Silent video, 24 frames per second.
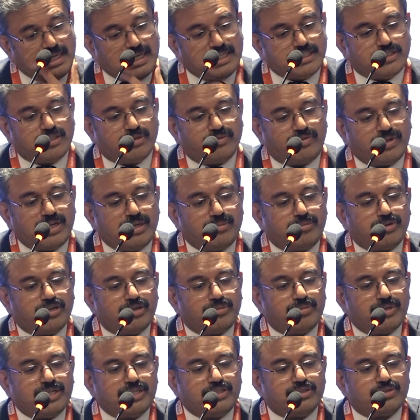
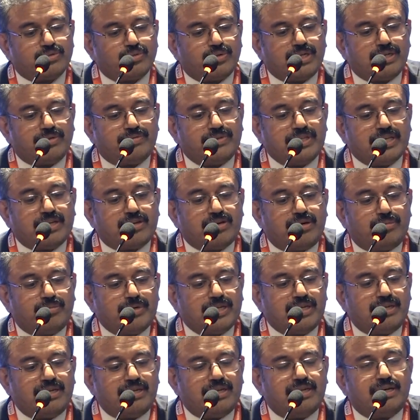angiofibroma is one of the
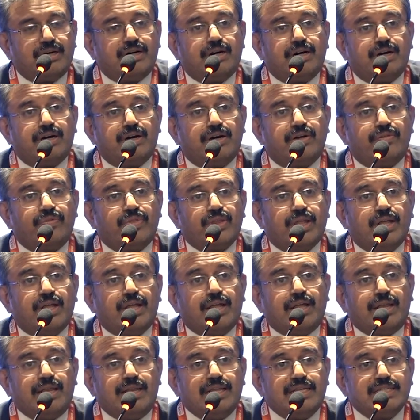common
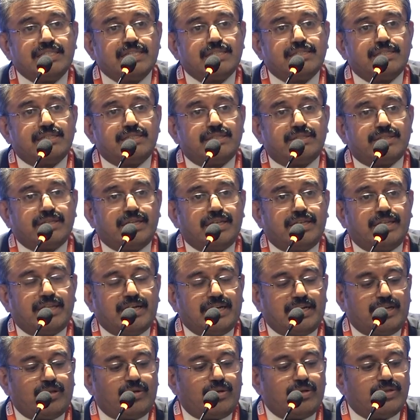lesions in the
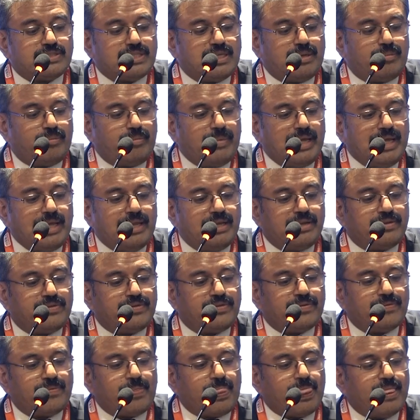adolescent
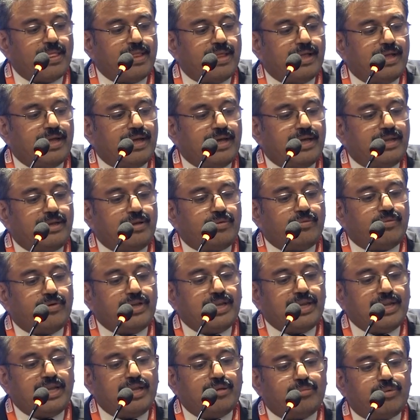males, and
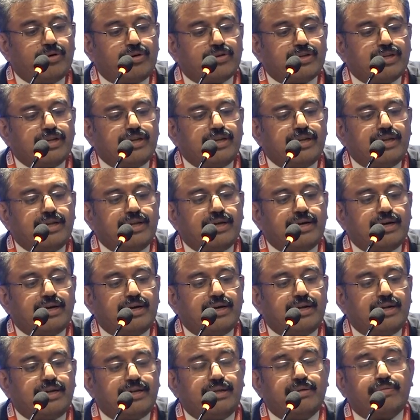very important
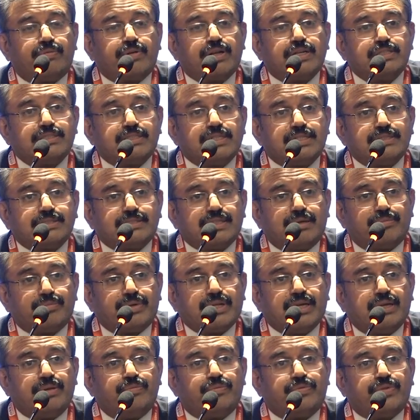differential
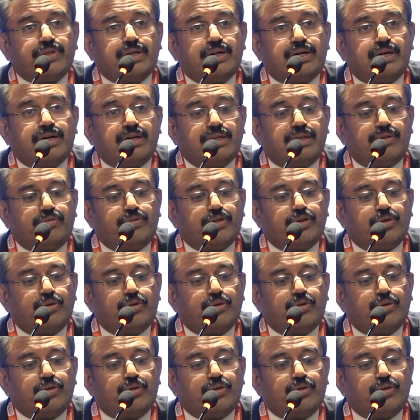sometimes. If you